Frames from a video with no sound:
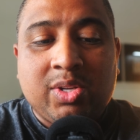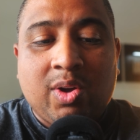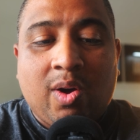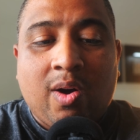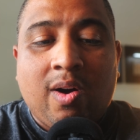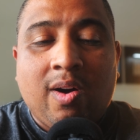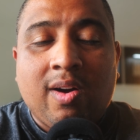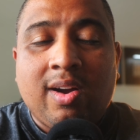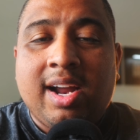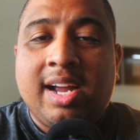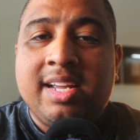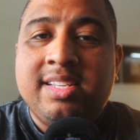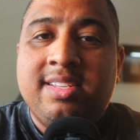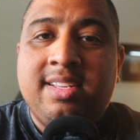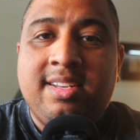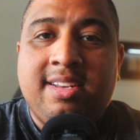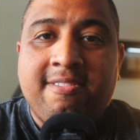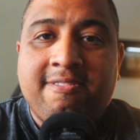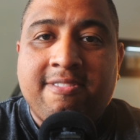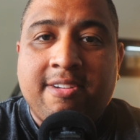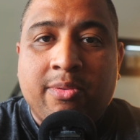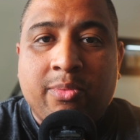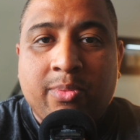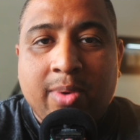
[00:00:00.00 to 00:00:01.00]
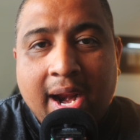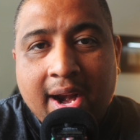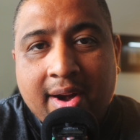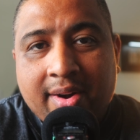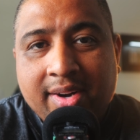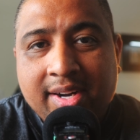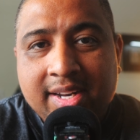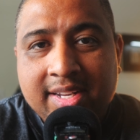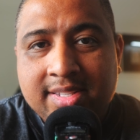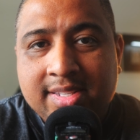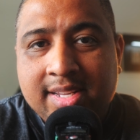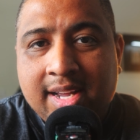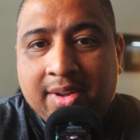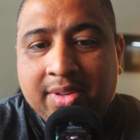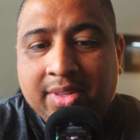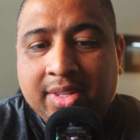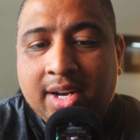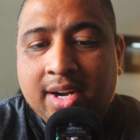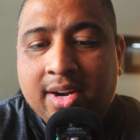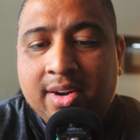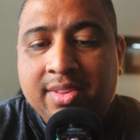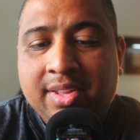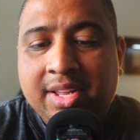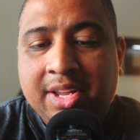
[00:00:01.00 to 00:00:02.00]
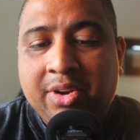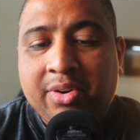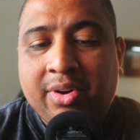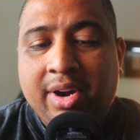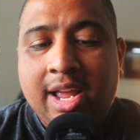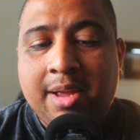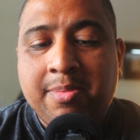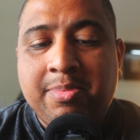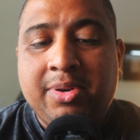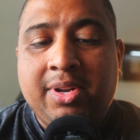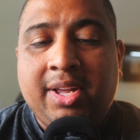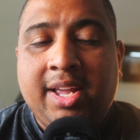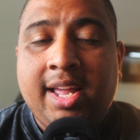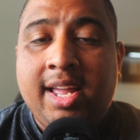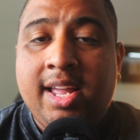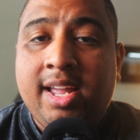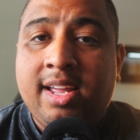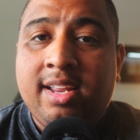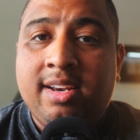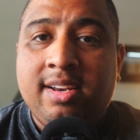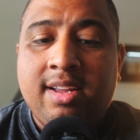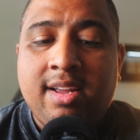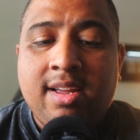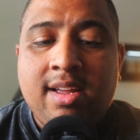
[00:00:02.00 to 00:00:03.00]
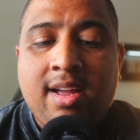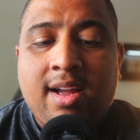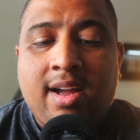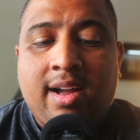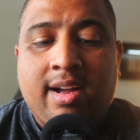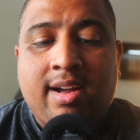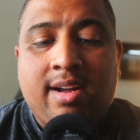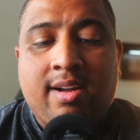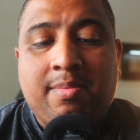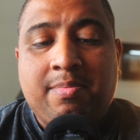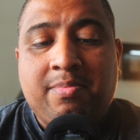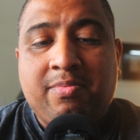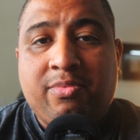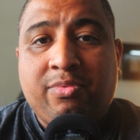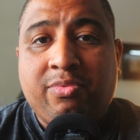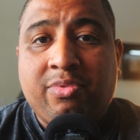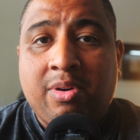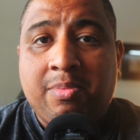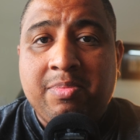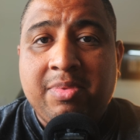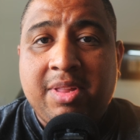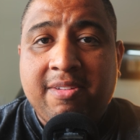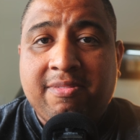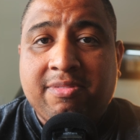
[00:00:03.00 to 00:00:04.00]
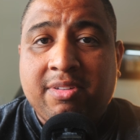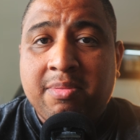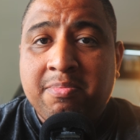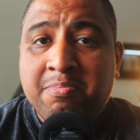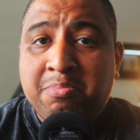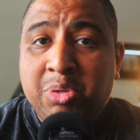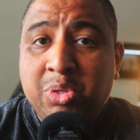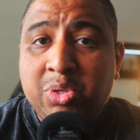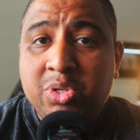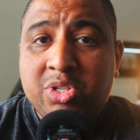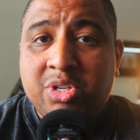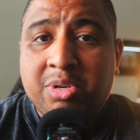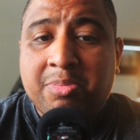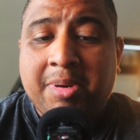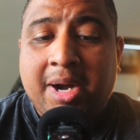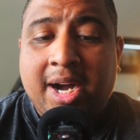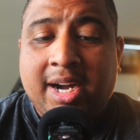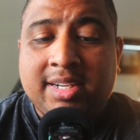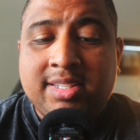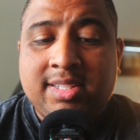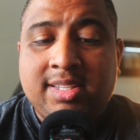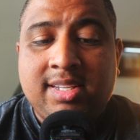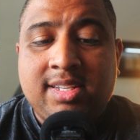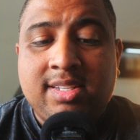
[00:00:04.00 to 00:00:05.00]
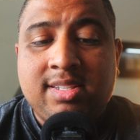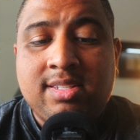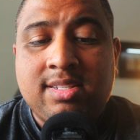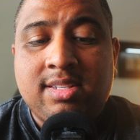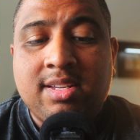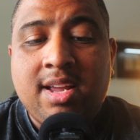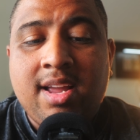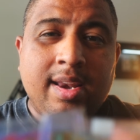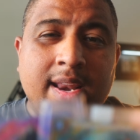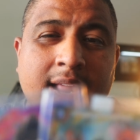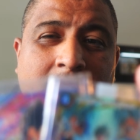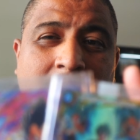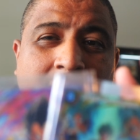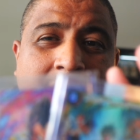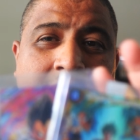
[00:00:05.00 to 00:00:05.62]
all kinds of different rarities out there that you're able to hit from different booster boxes. Now